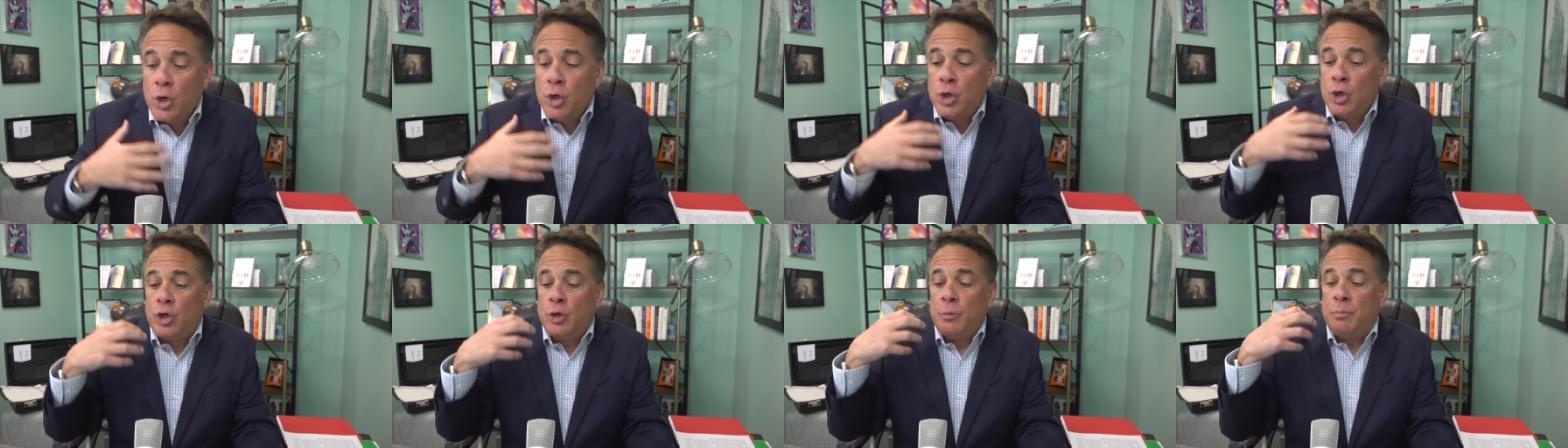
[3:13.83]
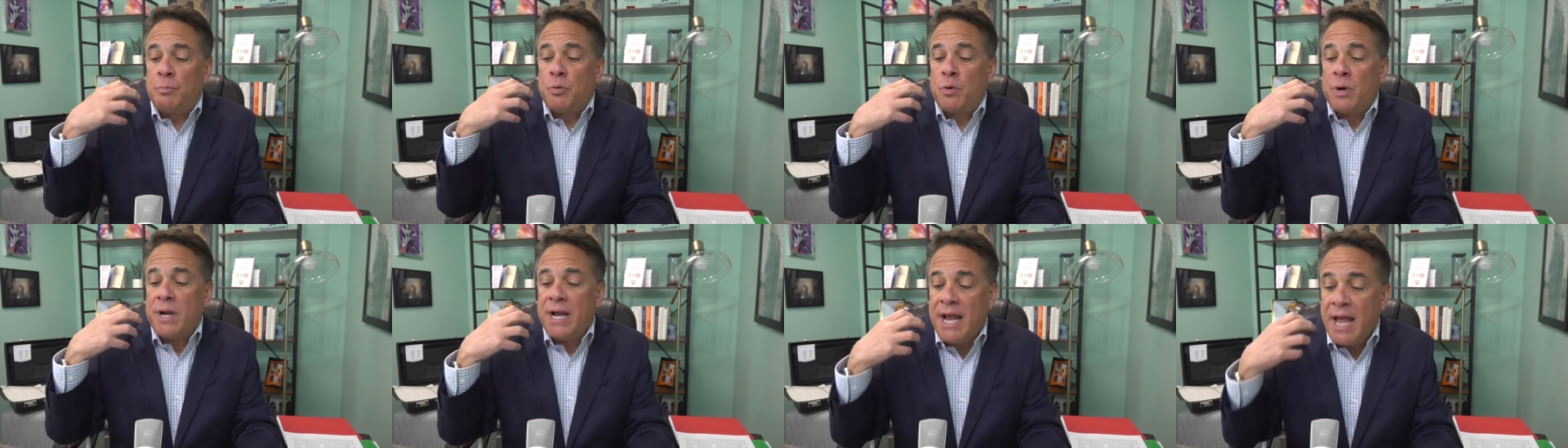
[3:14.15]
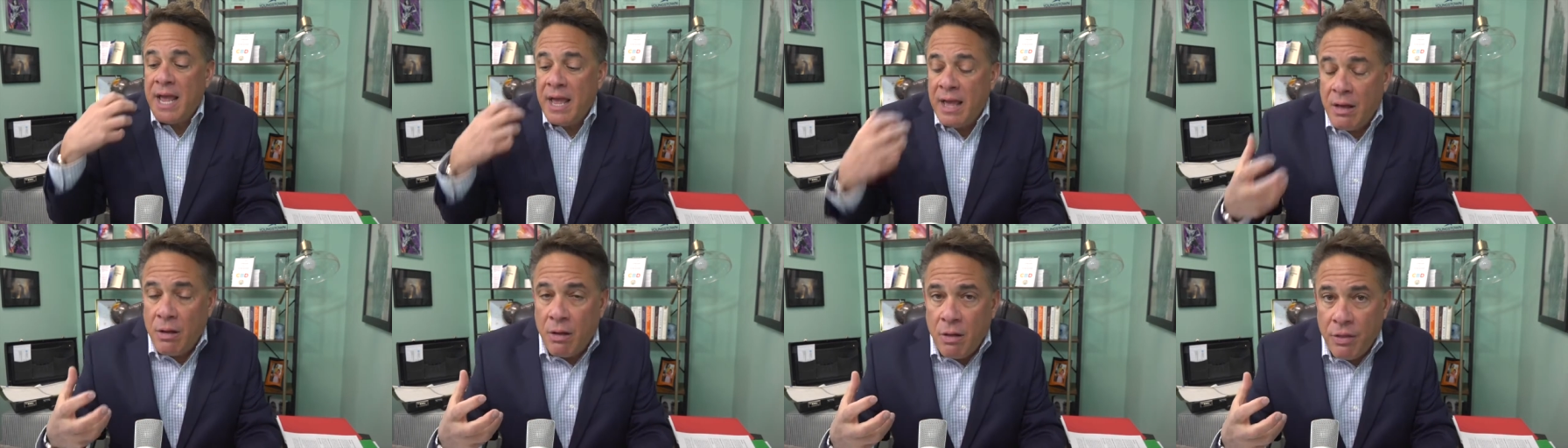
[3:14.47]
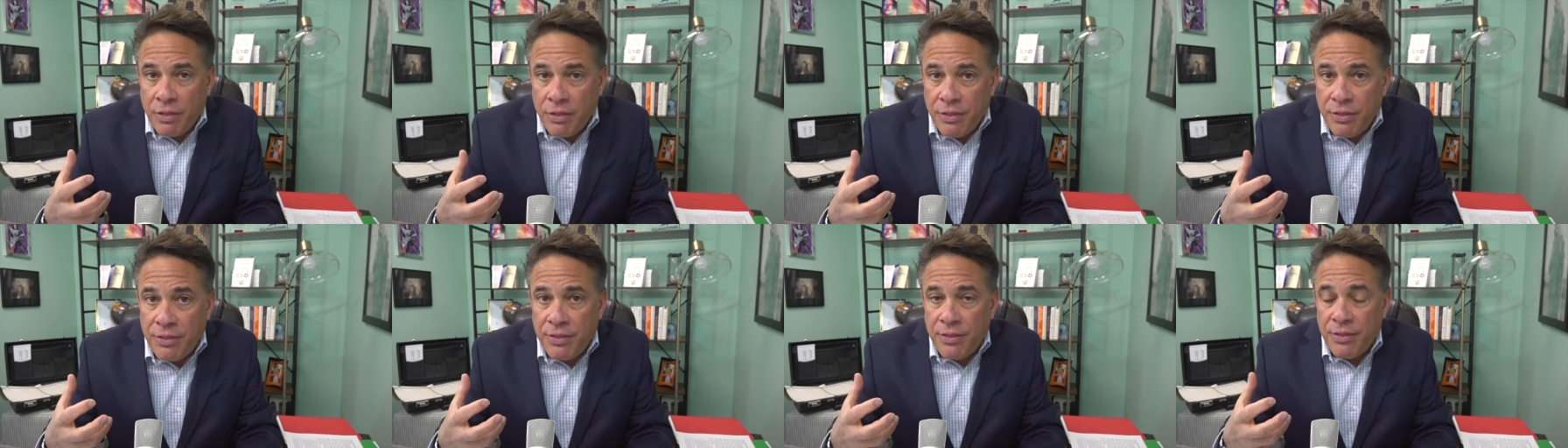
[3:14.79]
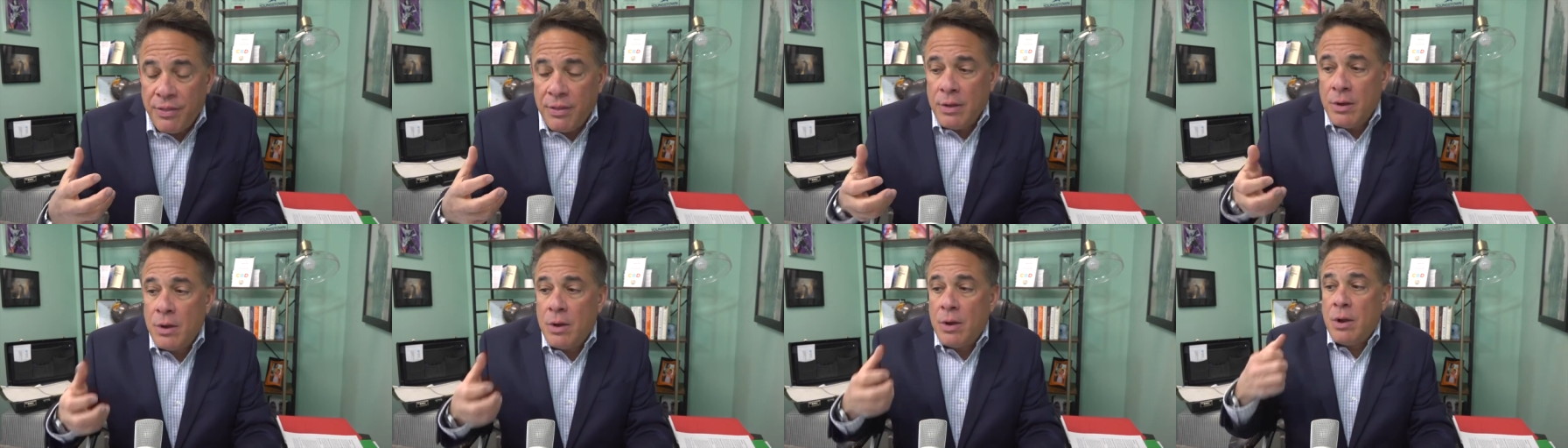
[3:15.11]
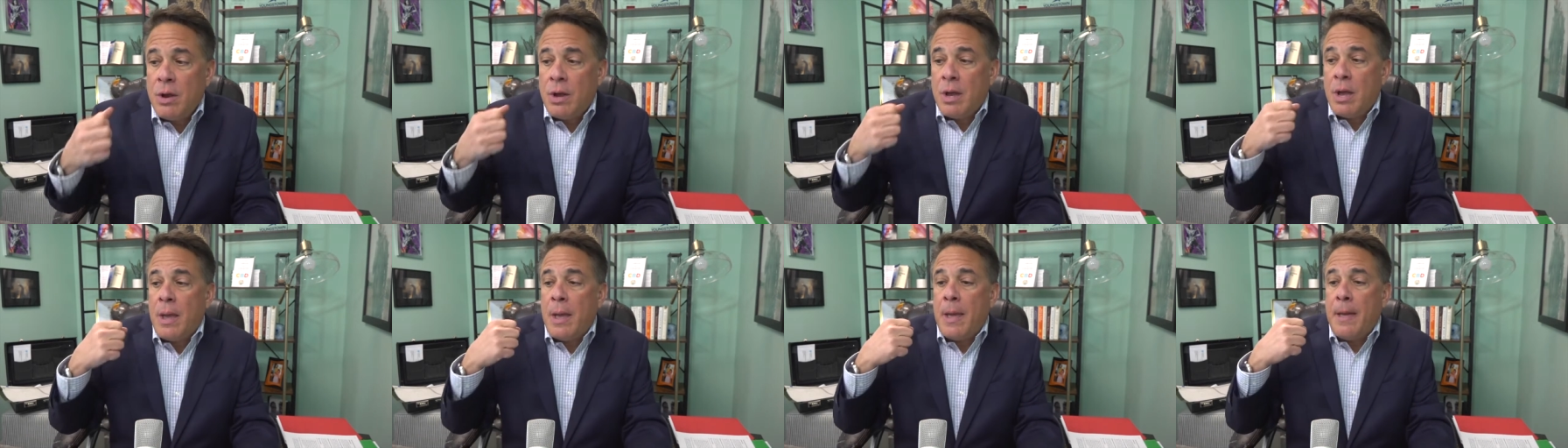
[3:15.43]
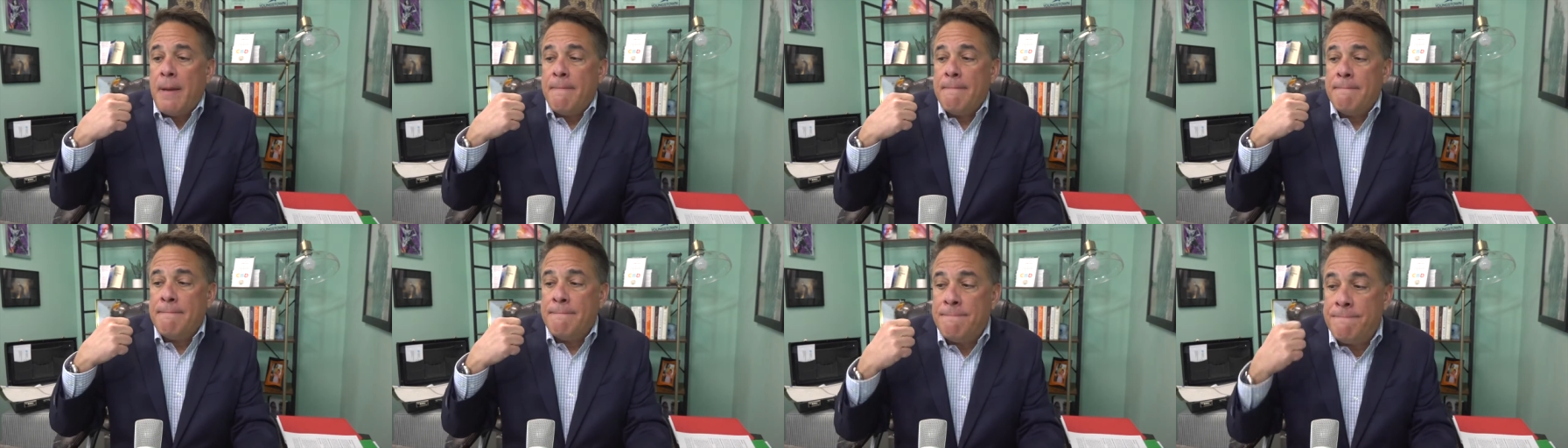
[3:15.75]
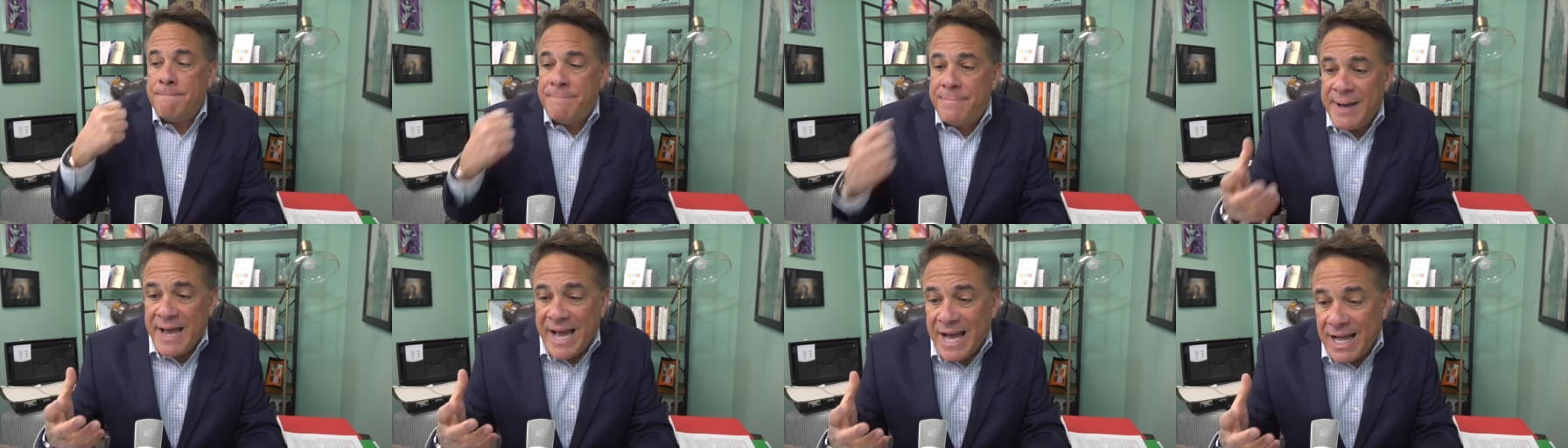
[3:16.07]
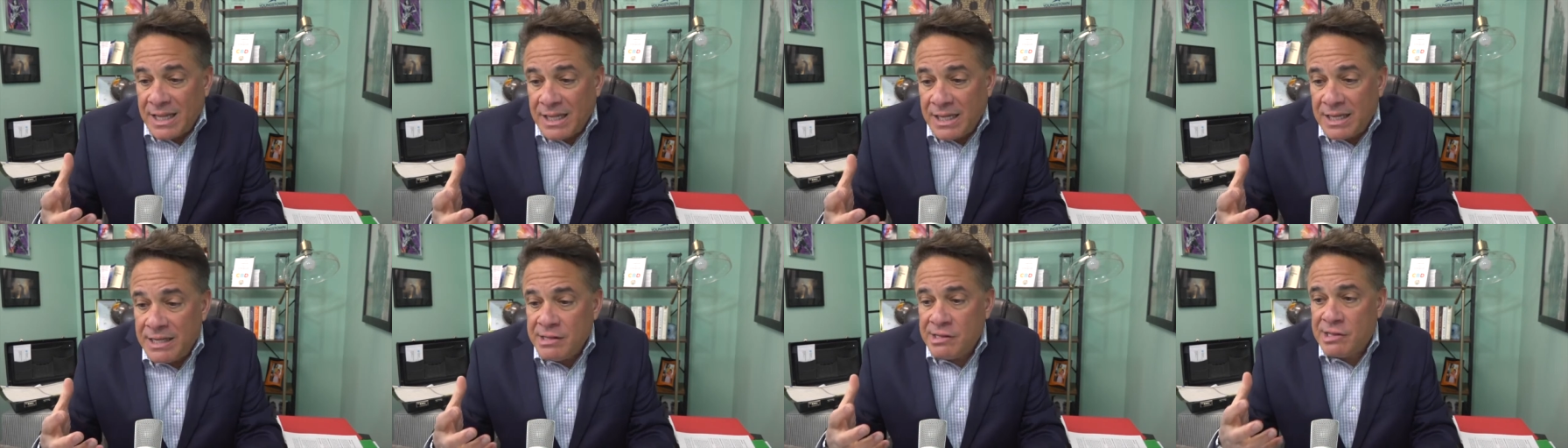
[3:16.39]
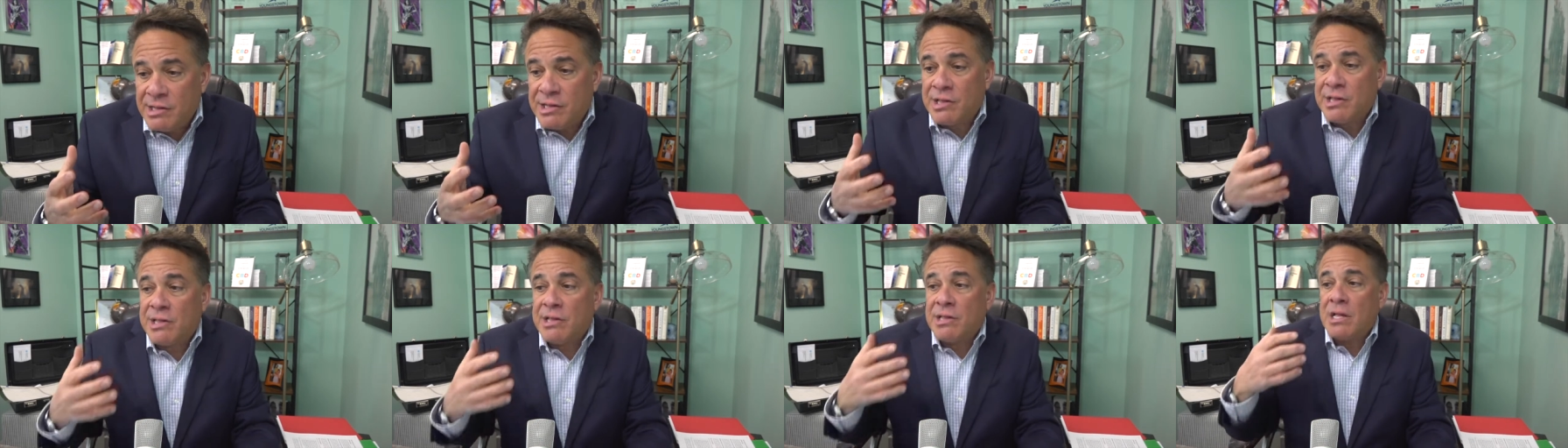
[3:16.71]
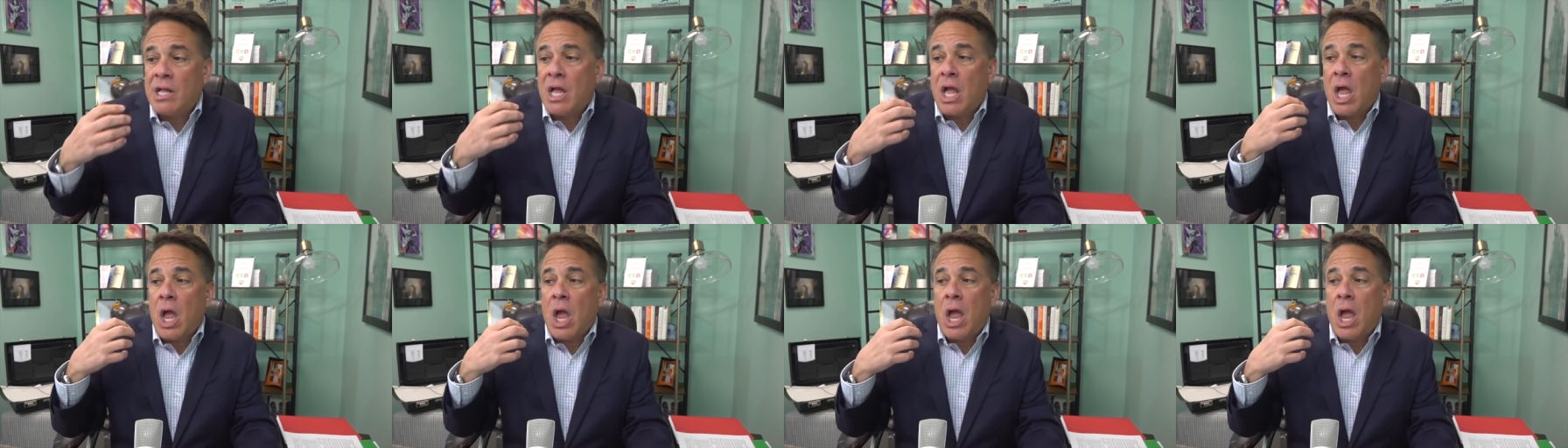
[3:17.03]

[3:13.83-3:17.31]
to bring health, balance,